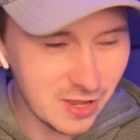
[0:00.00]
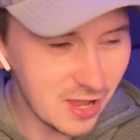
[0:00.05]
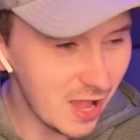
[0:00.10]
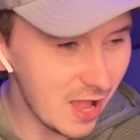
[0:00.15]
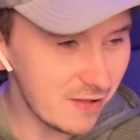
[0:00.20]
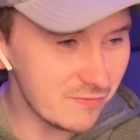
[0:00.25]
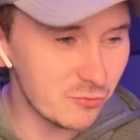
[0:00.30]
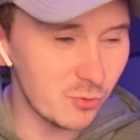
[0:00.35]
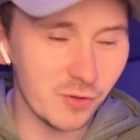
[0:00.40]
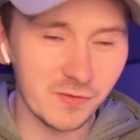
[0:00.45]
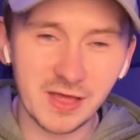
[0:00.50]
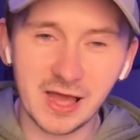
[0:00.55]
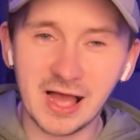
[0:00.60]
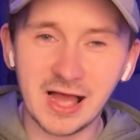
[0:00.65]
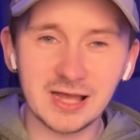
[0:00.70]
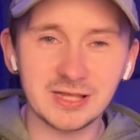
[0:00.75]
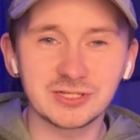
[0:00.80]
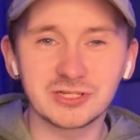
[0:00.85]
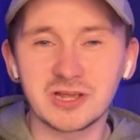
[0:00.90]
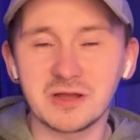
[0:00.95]
Everyone that
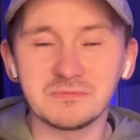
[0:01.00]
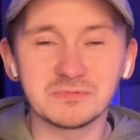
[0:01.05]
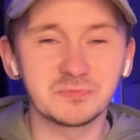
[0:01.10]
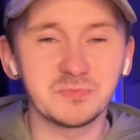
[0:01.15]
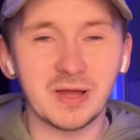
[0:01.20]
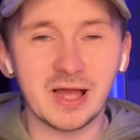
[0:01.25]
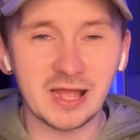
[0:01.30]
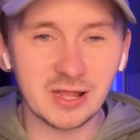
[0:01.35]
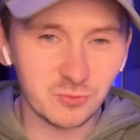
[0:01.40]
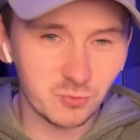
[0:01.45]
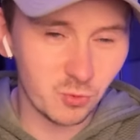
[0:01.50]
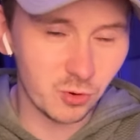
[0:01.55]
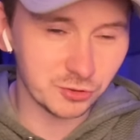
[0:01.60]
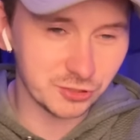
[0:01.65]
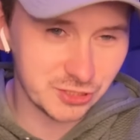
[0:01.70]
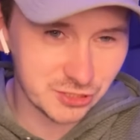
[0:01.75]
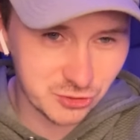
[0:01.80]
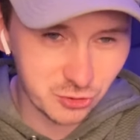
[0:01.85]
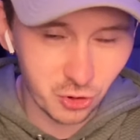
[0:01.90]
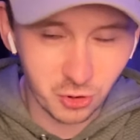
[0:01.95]
has comes back,
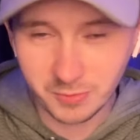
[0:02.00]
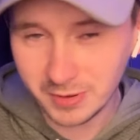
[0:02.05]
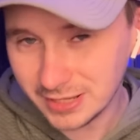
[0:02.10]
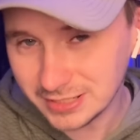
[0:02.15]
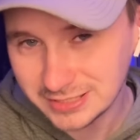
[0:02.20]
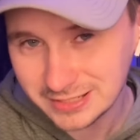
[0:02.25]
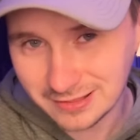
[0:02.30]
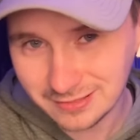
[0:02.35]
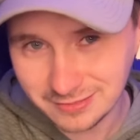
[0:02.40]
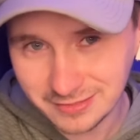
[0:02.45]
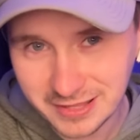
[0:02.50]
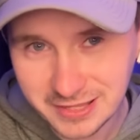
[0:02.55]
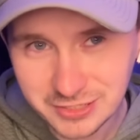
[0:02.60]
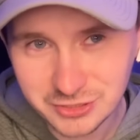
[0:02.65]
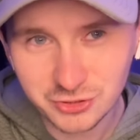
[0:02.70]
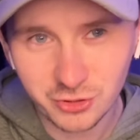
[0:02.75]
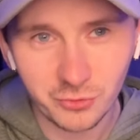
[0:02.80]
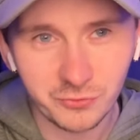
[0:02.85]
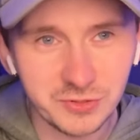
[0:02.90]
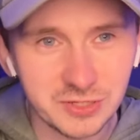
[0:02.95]
watches comments,
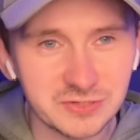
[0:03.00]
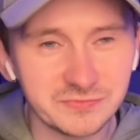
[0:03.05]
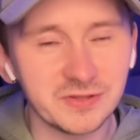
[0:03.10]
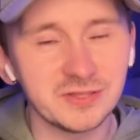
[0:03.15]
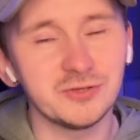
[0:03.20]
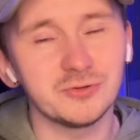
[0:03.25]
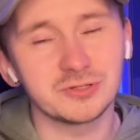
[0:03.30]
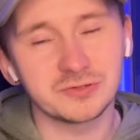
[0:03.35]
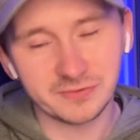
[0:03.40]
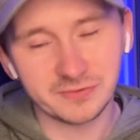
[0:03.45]
likes all these videos.